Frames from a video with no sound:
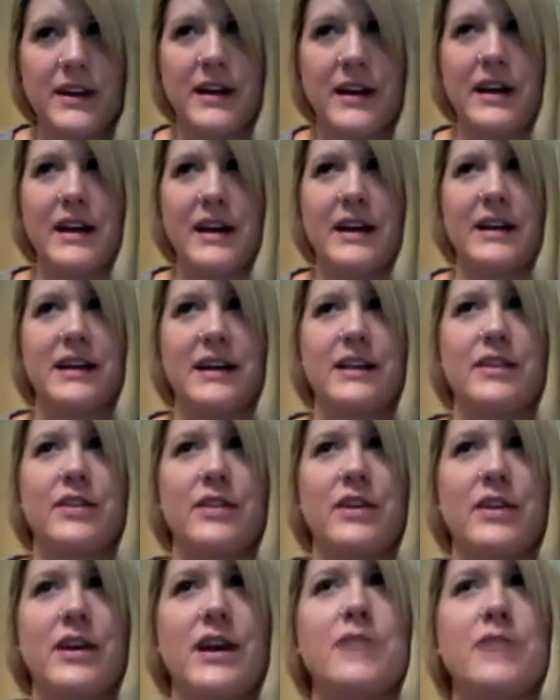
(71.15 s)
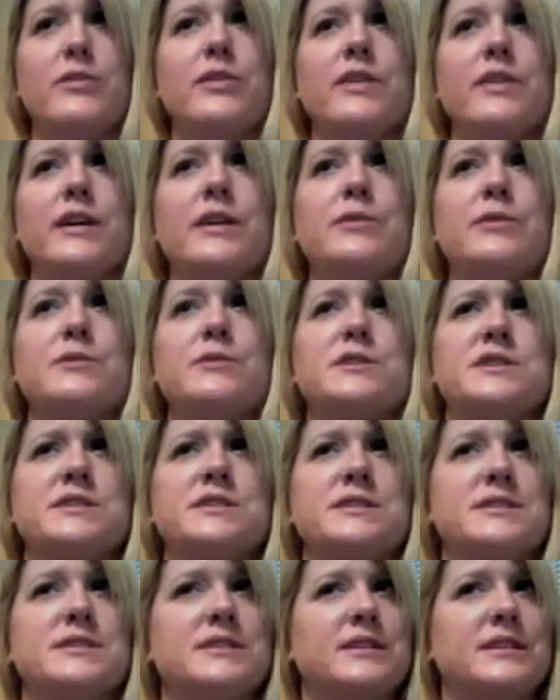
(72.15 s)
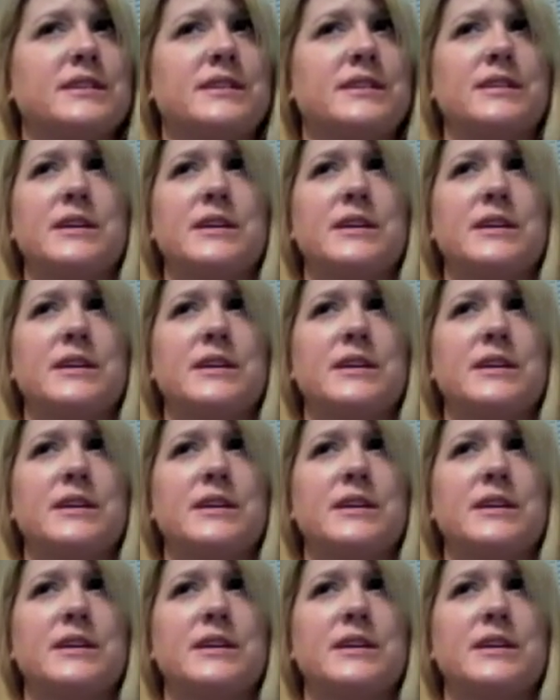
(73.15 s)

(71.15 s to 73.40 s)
I thought everything was just